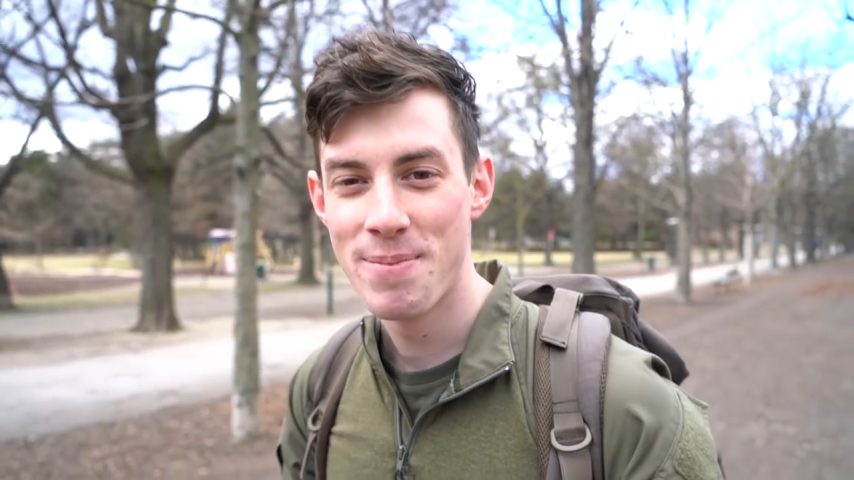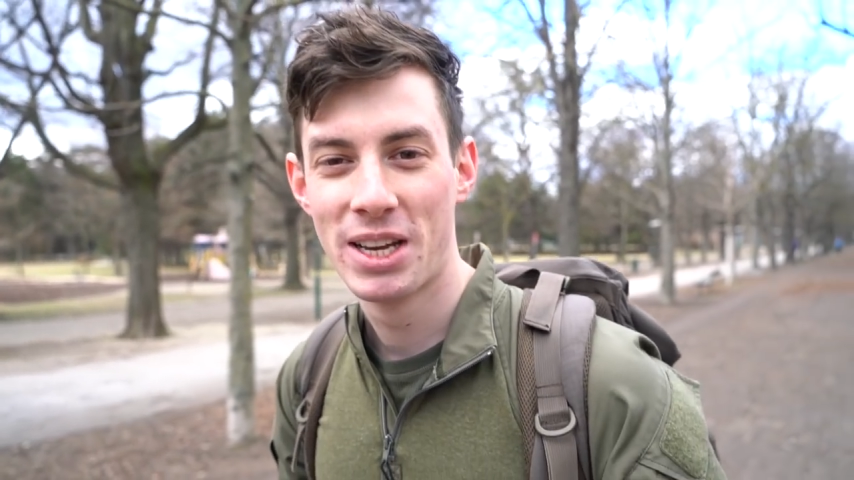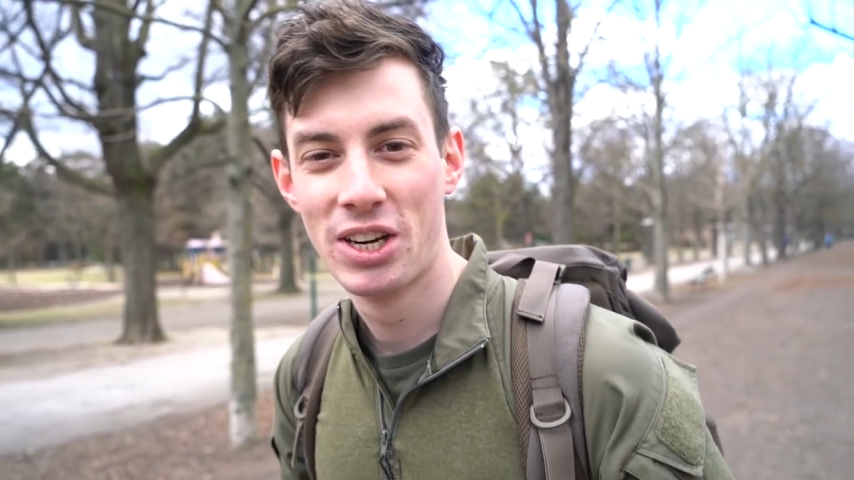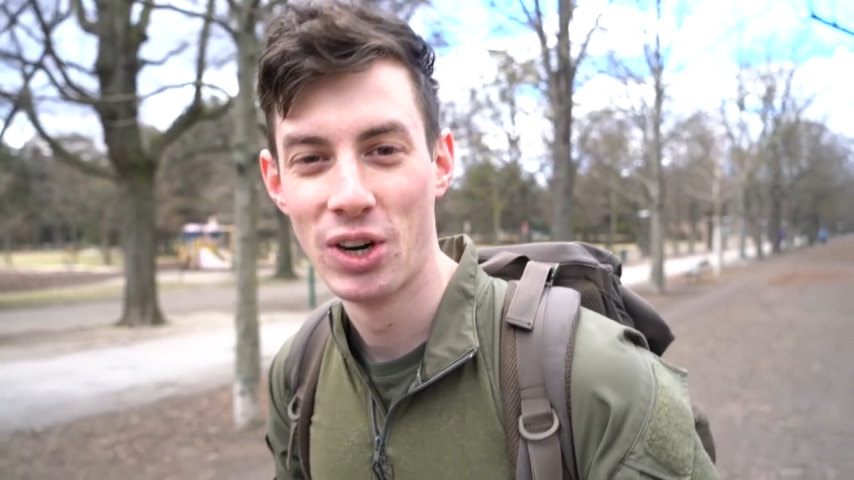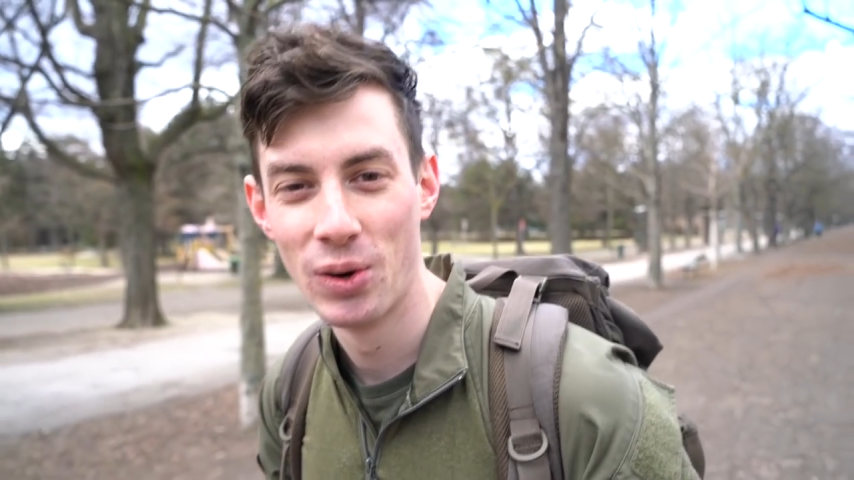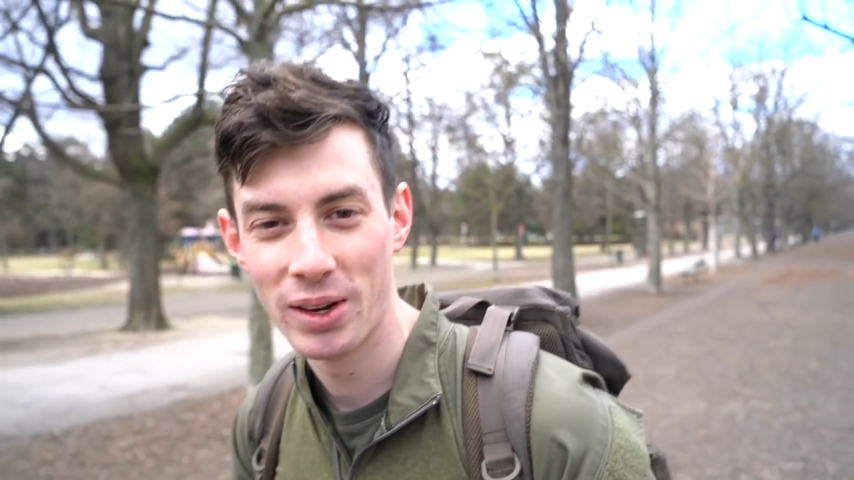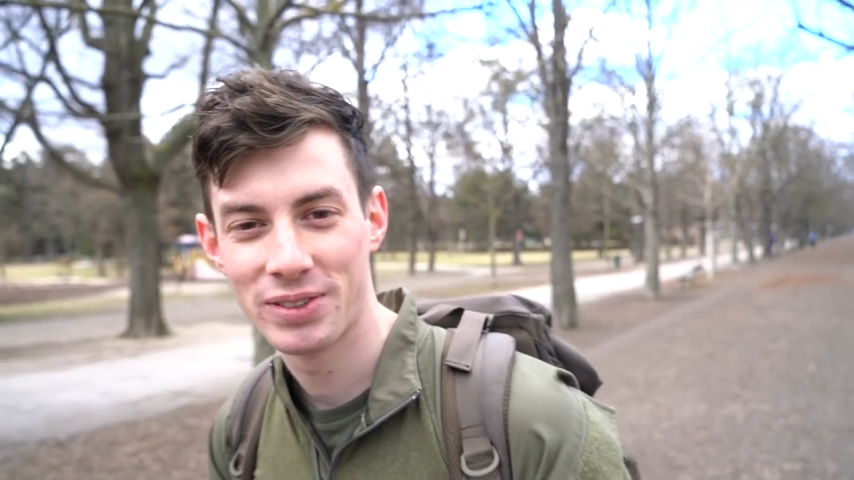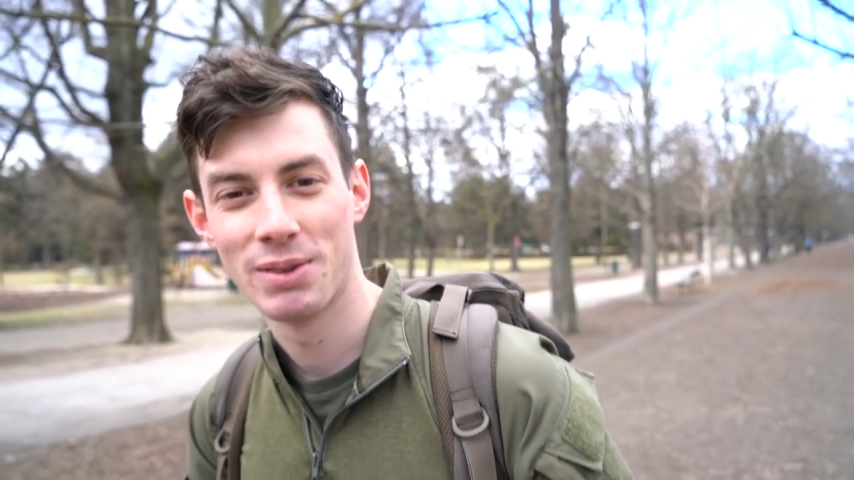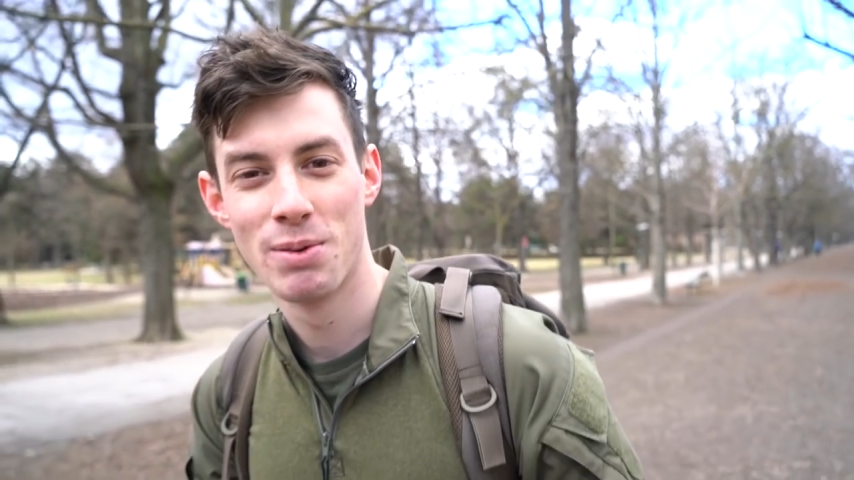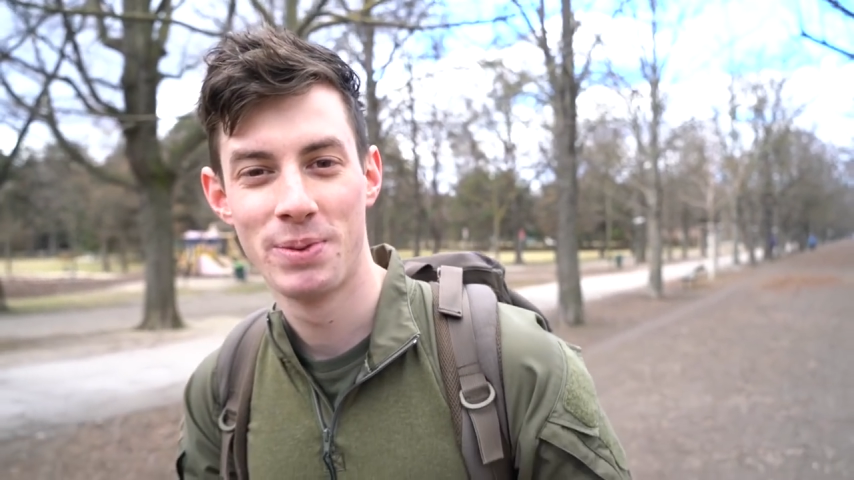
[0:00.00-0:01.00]
it be cool if
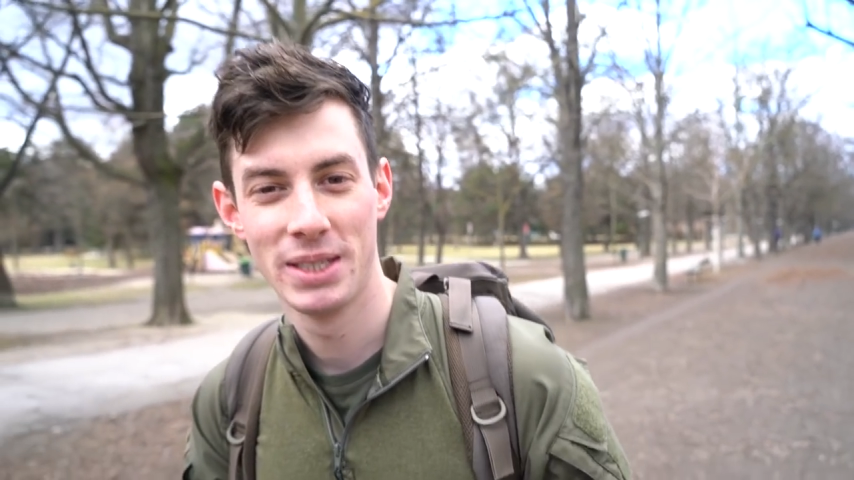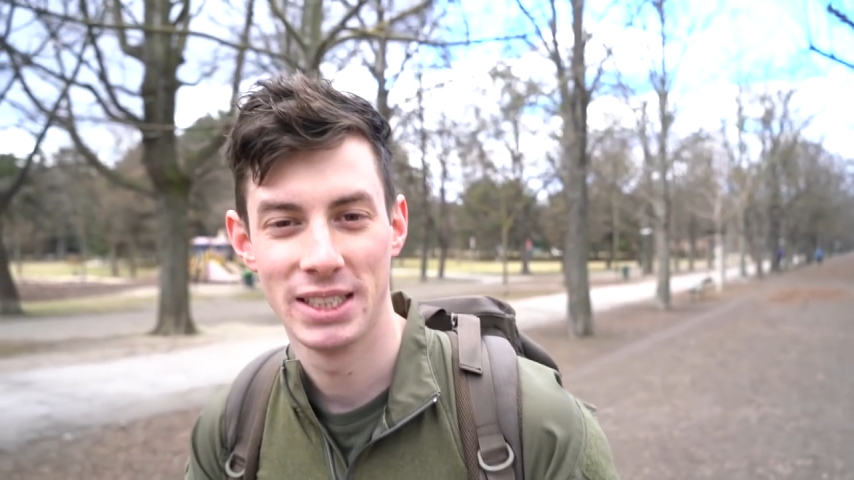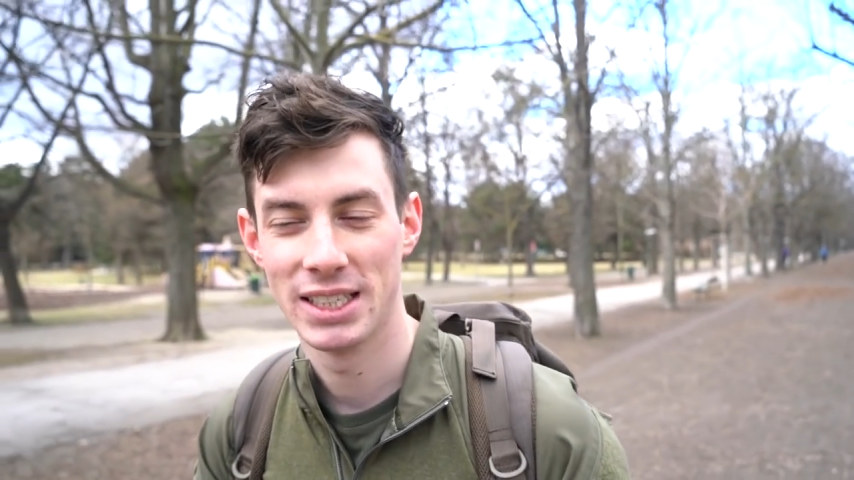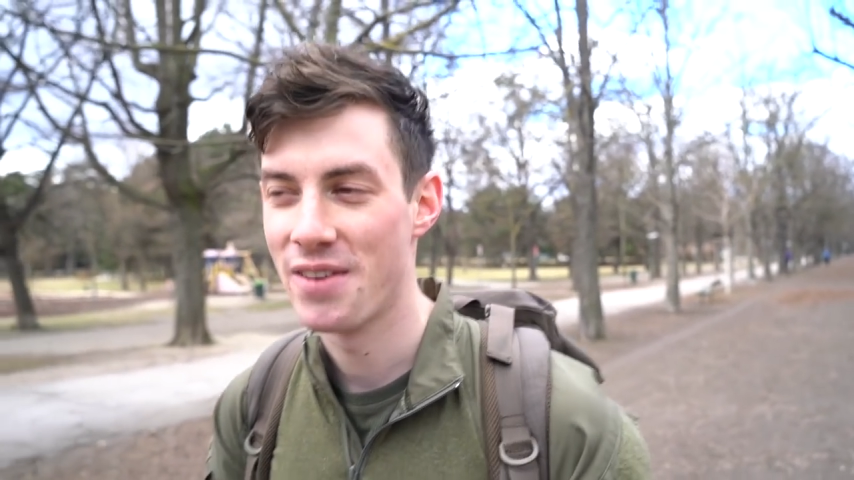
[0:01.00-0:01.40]
there would be